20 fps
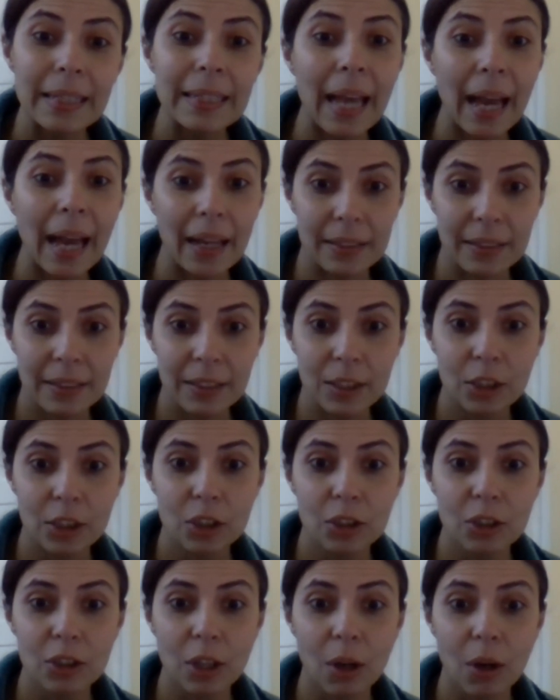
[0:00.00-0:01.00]
Yes.
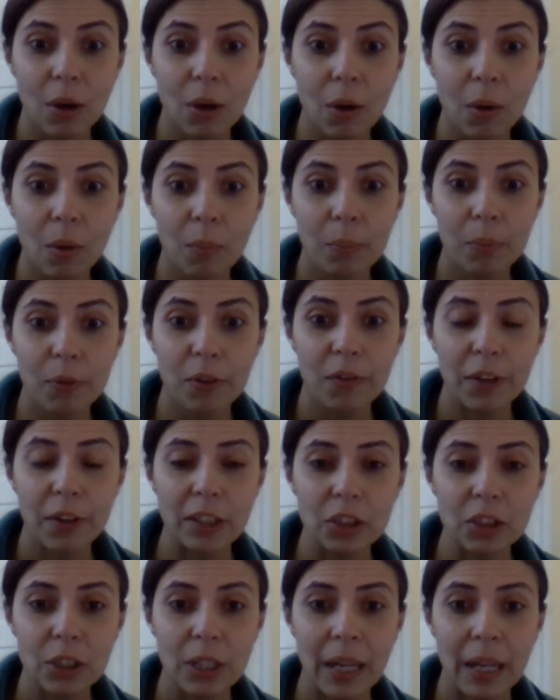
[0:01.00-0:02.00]
So
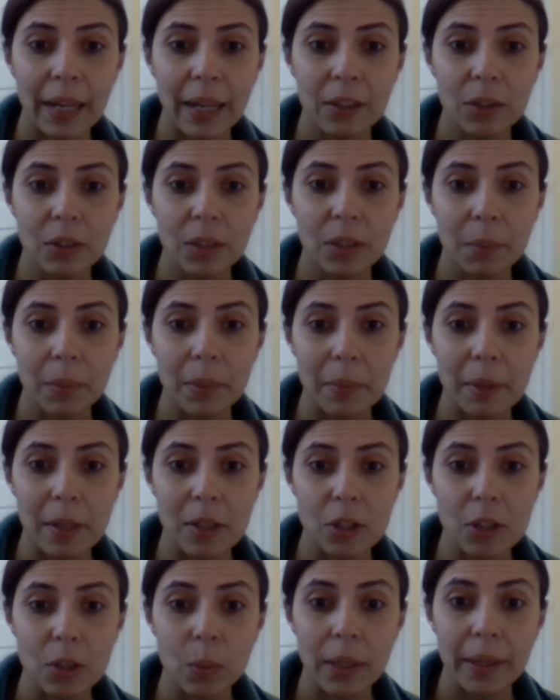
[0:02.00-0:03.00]
professional, I know somebody
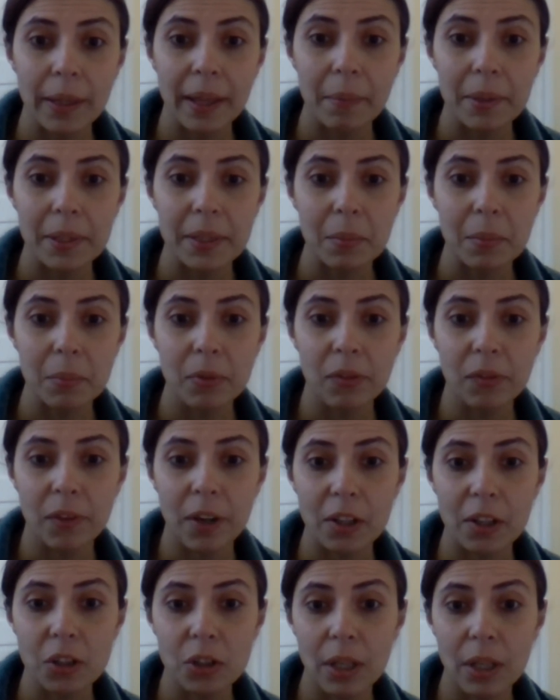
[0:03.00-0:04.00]
mentioned, will there be some
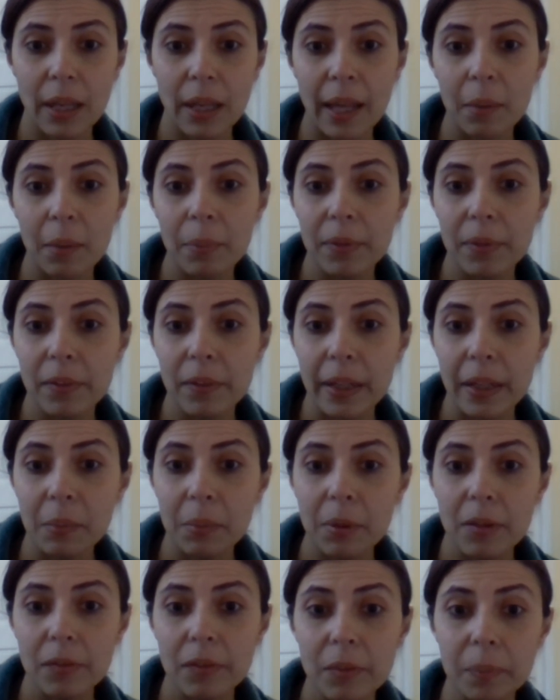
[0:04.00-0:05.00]
professional help
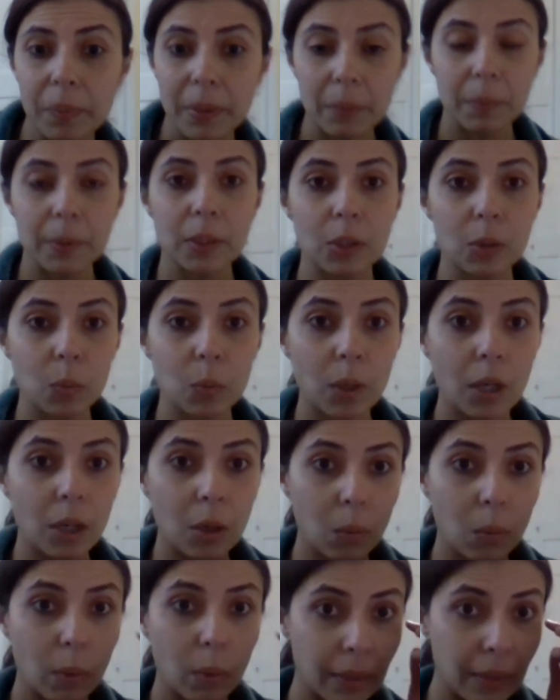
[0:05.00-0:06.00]
available for people to
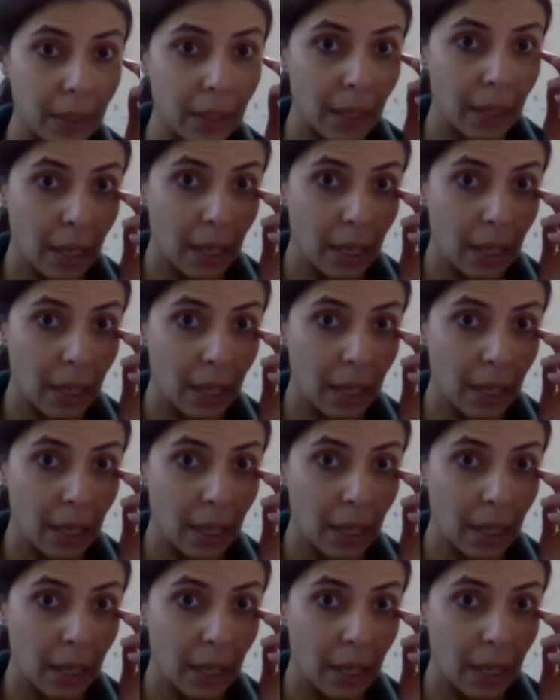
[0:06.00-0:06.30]
work with?